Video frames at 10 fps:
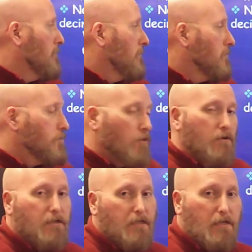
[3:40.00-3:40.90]

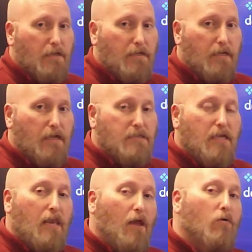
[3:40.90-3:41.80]
certainty, doesn't it? It has the
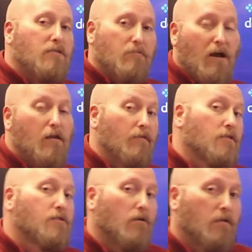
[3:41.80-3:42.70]
lowest amount of
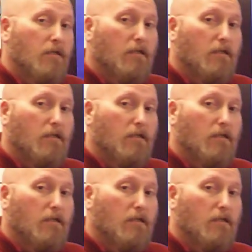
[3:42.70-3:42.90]
uncertainty.